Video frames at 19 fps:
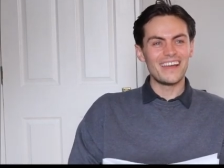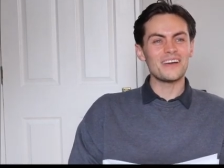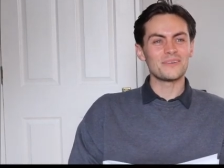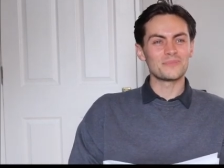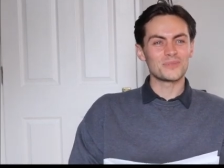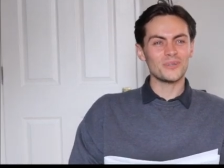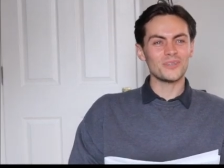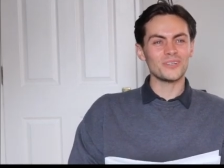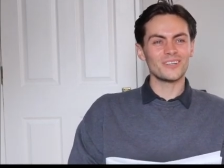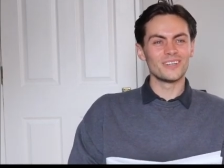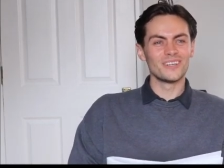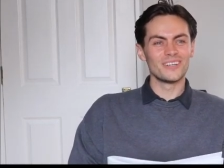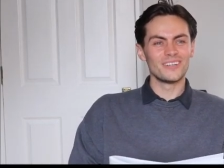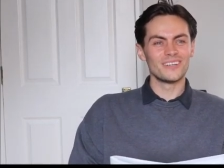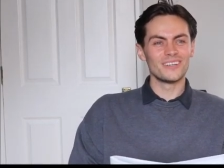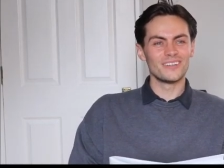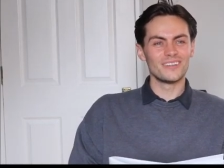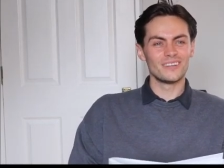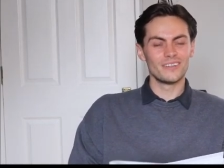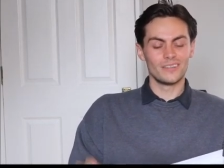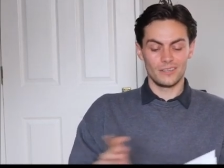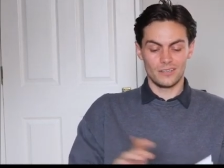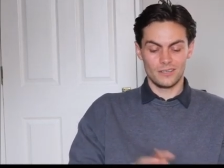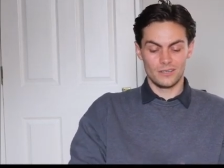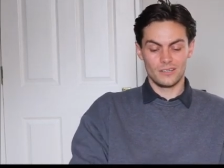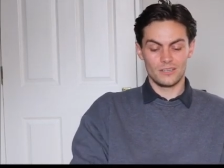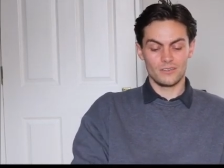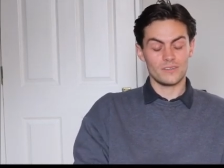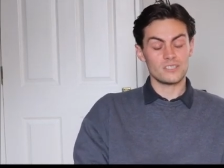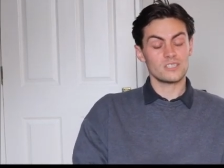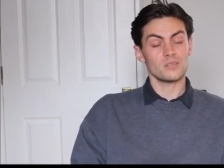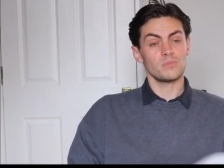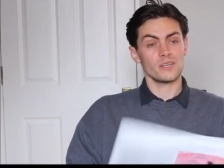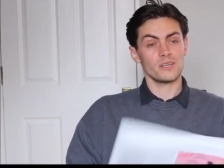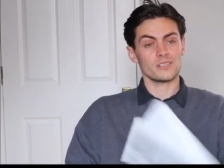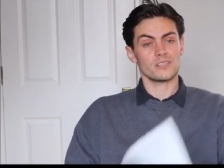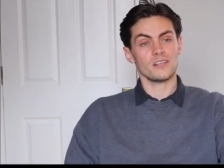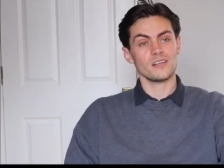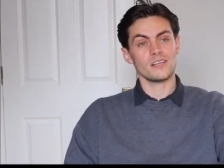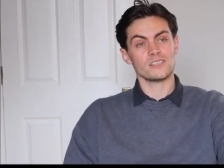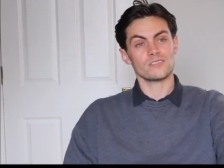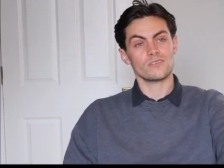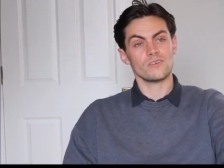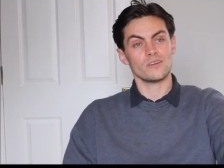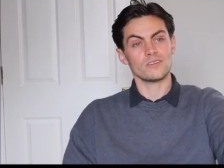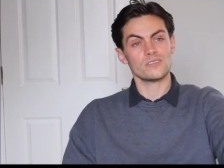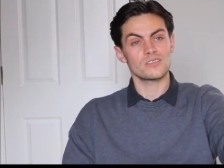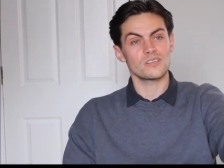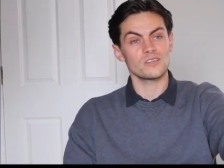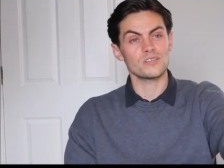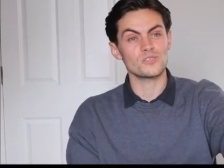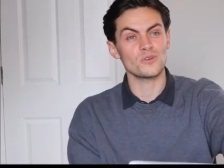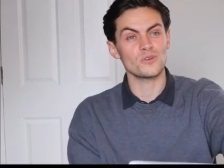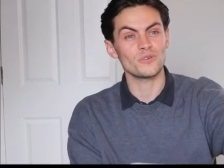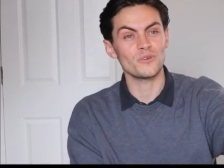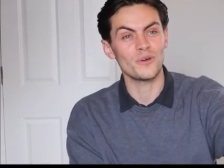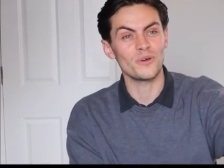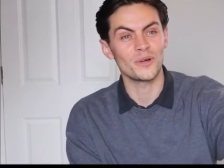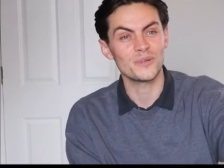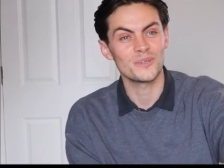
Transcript: duck. Fancy placing the last cross soon as you're on your own?